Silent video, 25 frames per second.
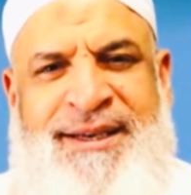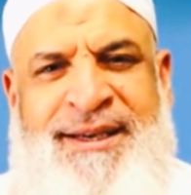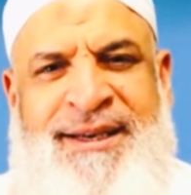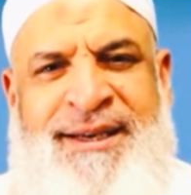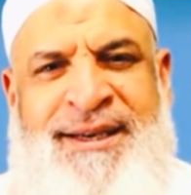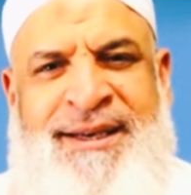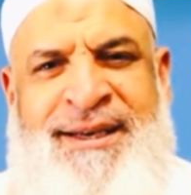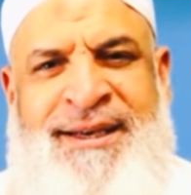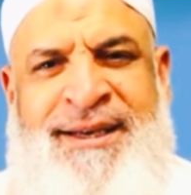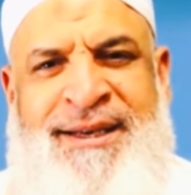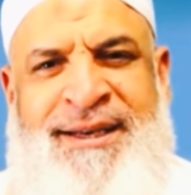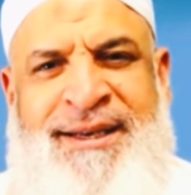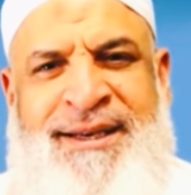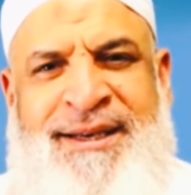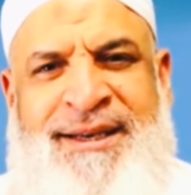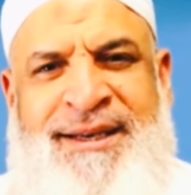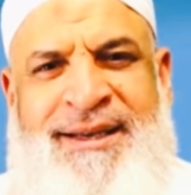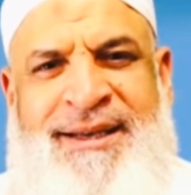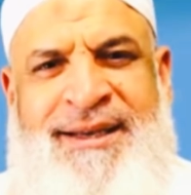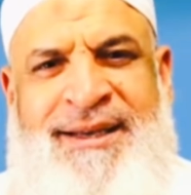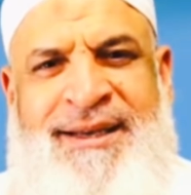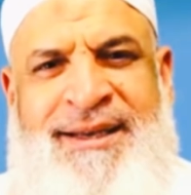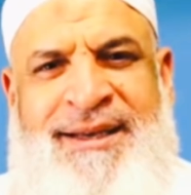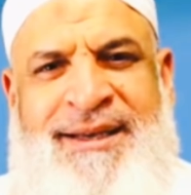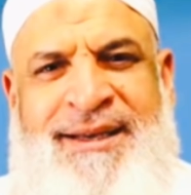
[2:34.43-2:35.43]

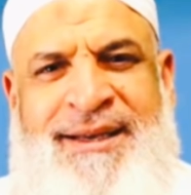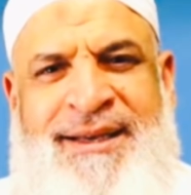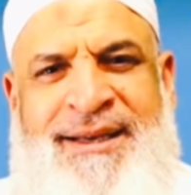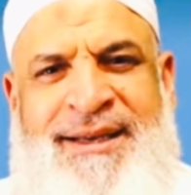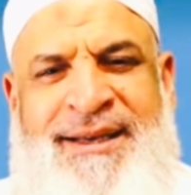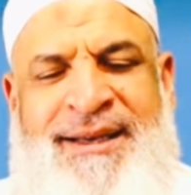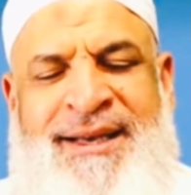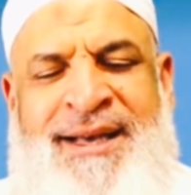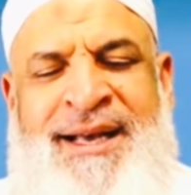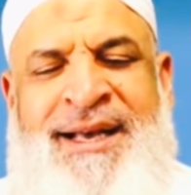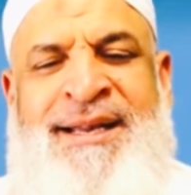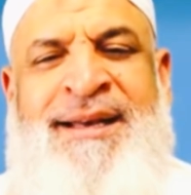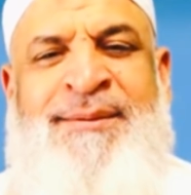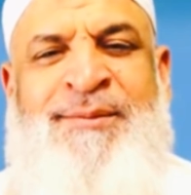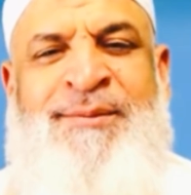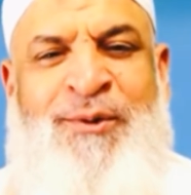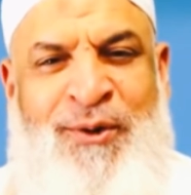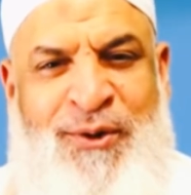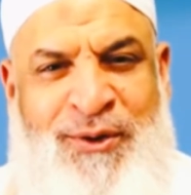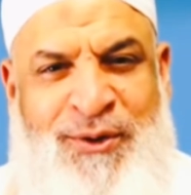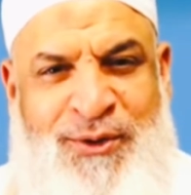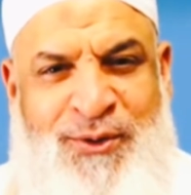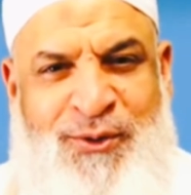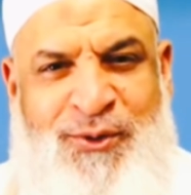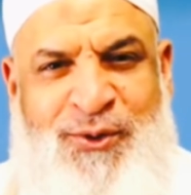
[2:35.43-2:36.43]
And I'm
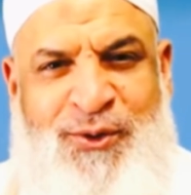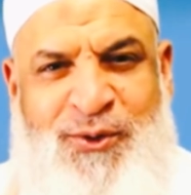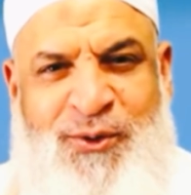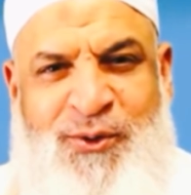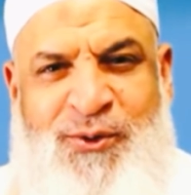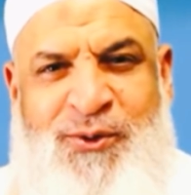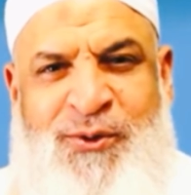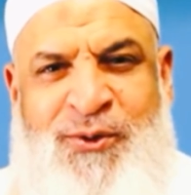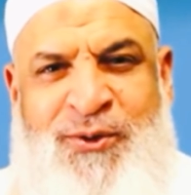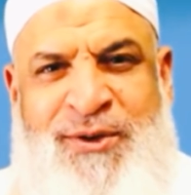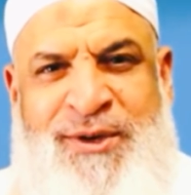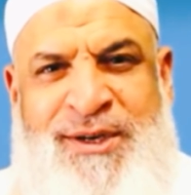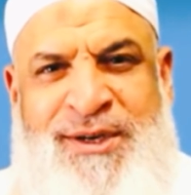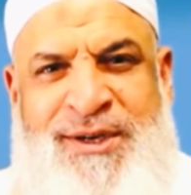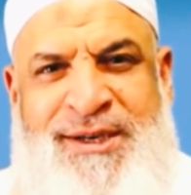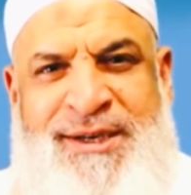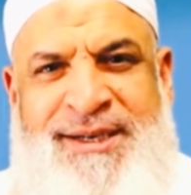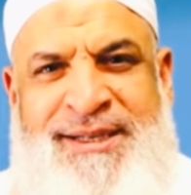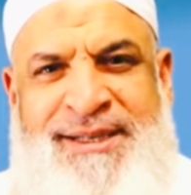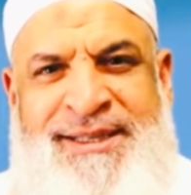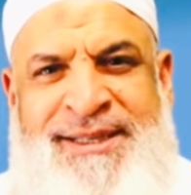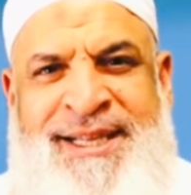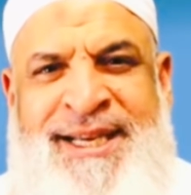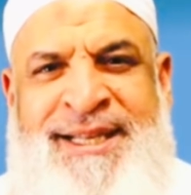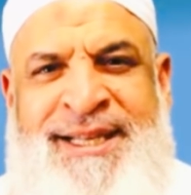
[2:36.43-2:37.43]
also sure
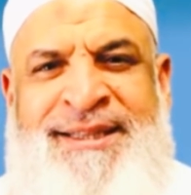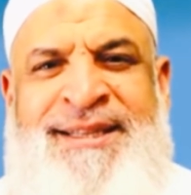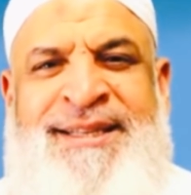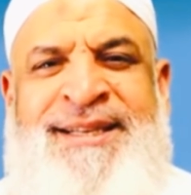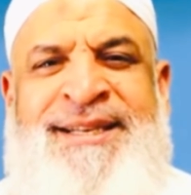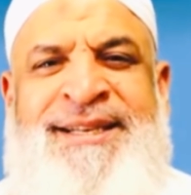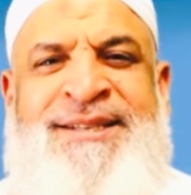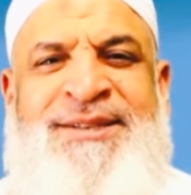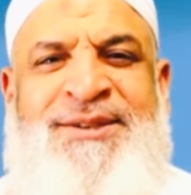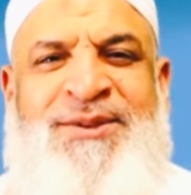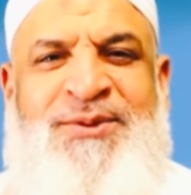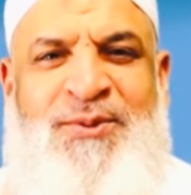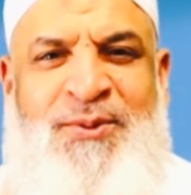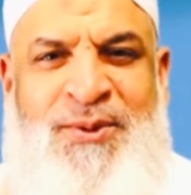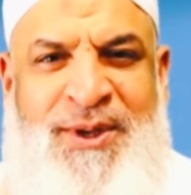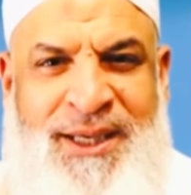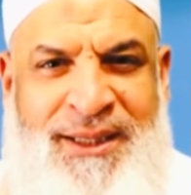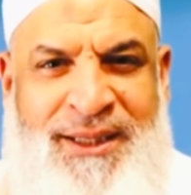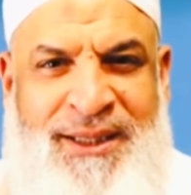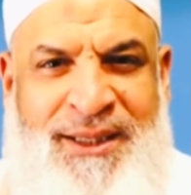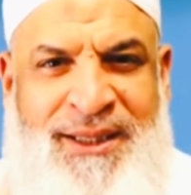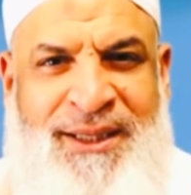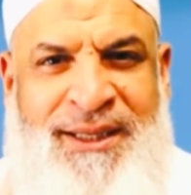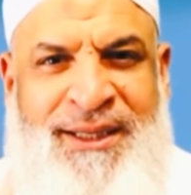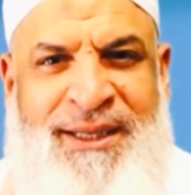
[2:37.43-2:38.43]
that this
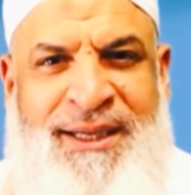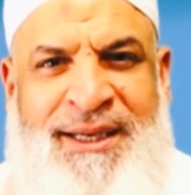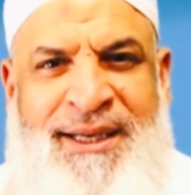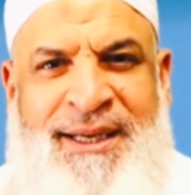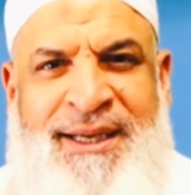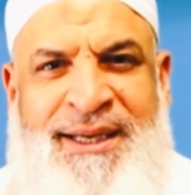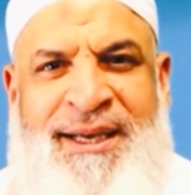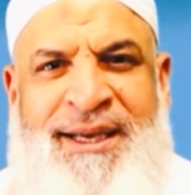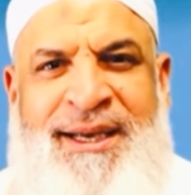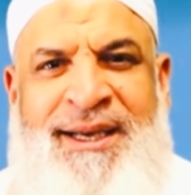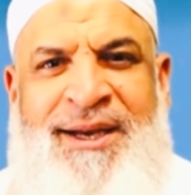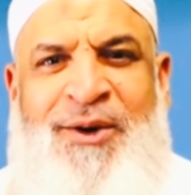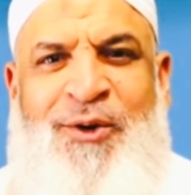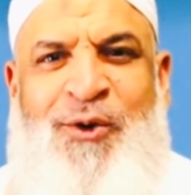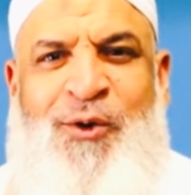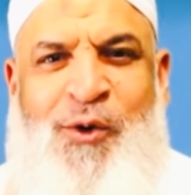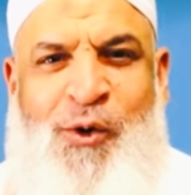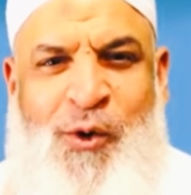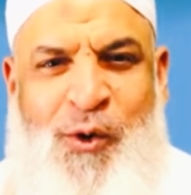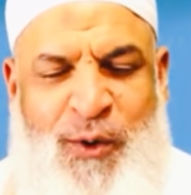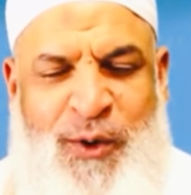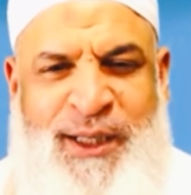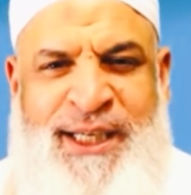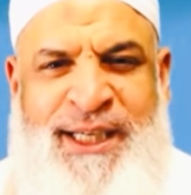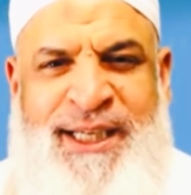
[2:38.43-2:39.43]
will
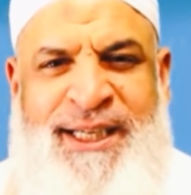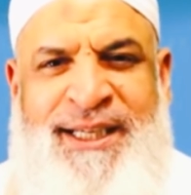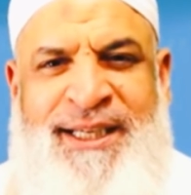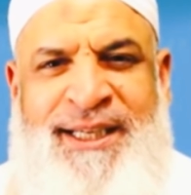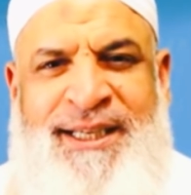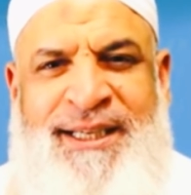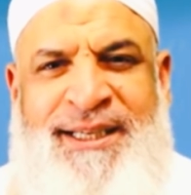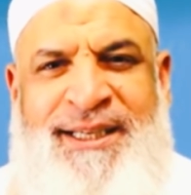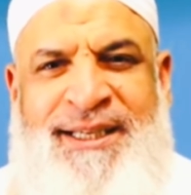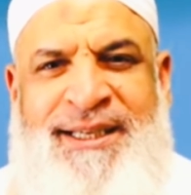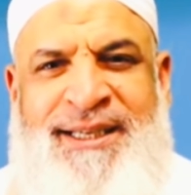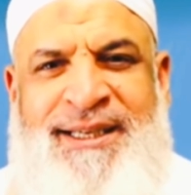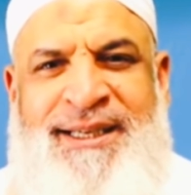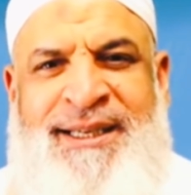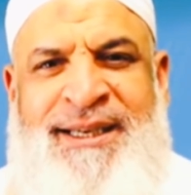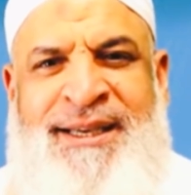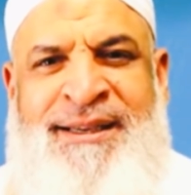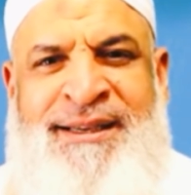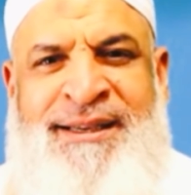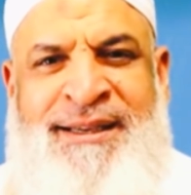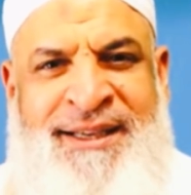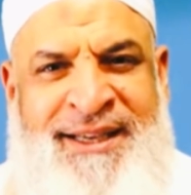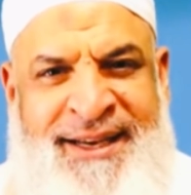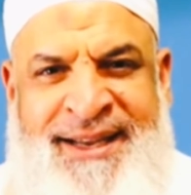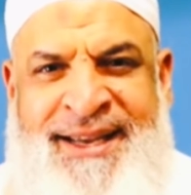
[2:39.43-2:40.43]
only
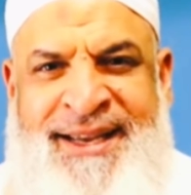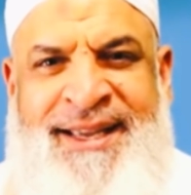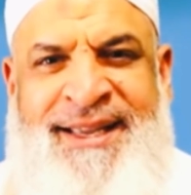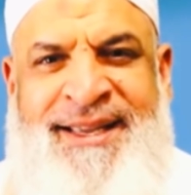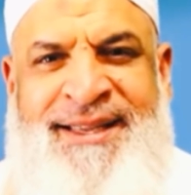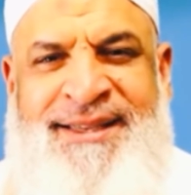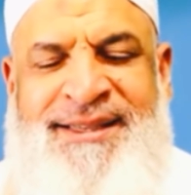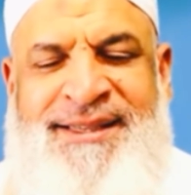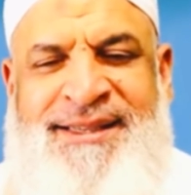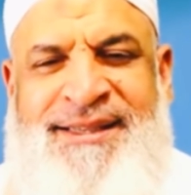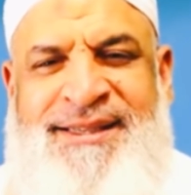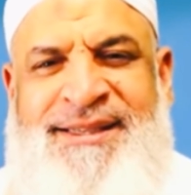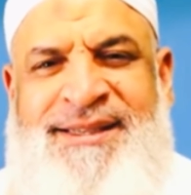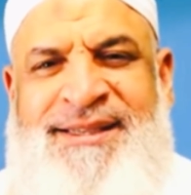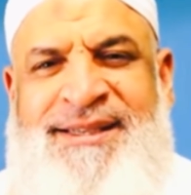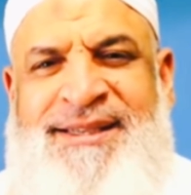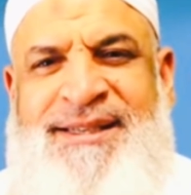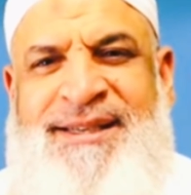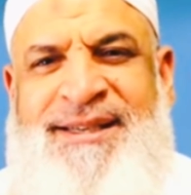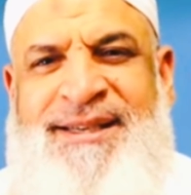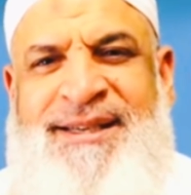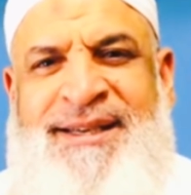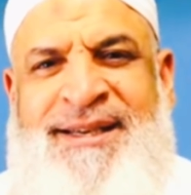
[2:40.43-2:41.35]
increase